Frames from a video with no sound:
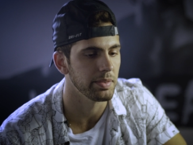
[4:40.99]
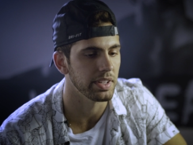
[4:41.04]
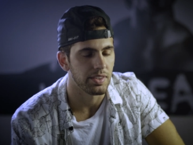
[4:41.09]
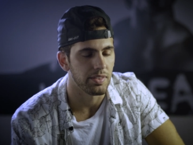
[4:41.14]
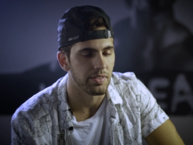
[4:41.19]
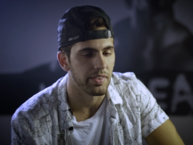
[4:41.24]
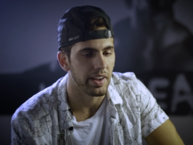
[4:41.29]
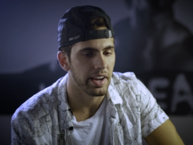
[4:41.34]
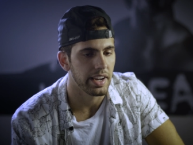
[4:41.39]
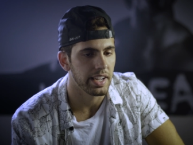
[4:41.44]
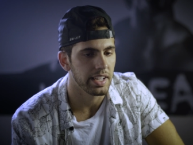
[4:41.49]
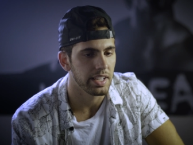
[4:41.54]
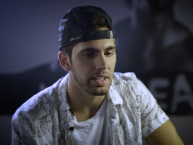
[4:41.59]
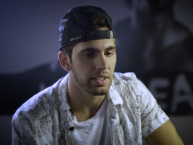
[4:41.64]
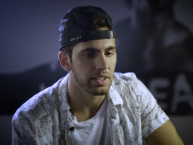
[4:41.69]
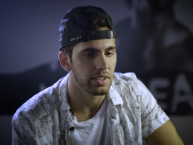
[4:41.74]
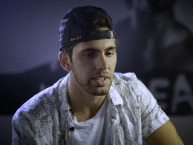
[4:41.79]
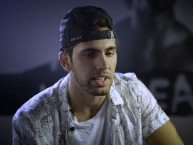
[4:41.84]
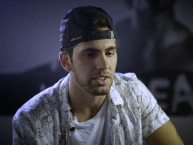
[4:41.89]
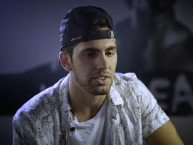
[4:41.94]
It's a
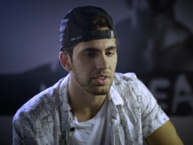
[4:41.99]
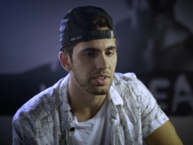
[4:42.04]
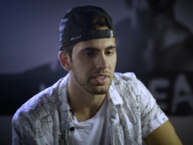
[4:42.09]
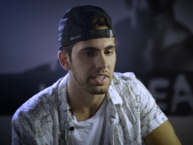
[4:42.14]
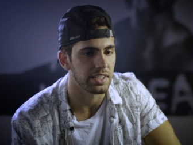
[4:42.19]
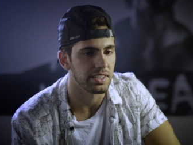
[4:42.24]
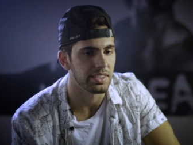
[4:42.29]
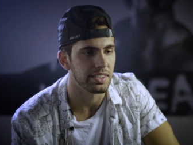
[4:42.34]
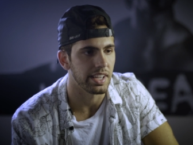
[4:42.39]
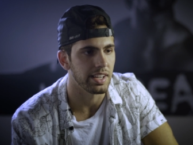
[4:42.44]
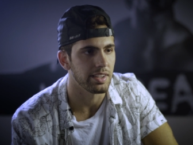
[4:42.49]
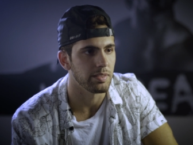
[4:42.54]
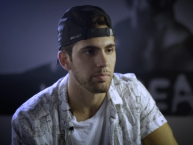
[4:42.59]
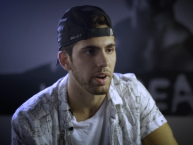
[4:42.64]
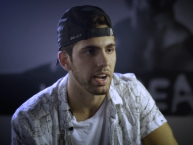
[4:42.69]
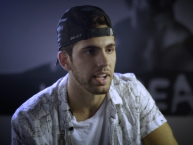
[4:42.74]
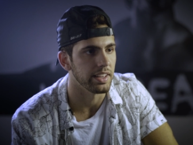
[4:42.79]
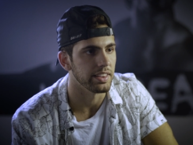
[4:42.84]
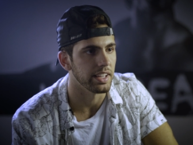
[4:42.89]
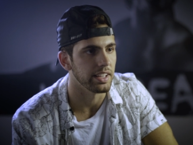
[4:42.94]
very interesting state of
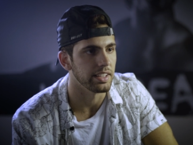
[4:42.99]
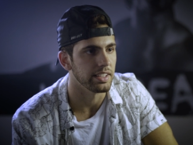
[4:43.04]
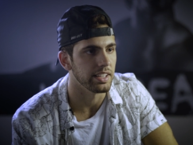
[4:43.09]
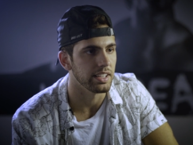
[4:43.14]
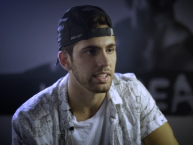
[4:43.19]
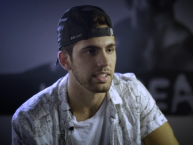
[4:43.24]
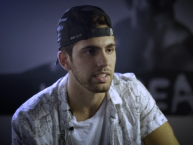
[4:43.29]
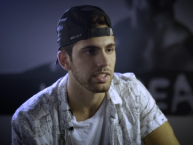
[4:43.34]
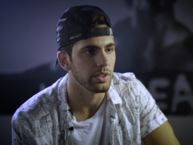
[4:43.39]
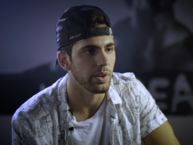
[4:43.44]
mind that it,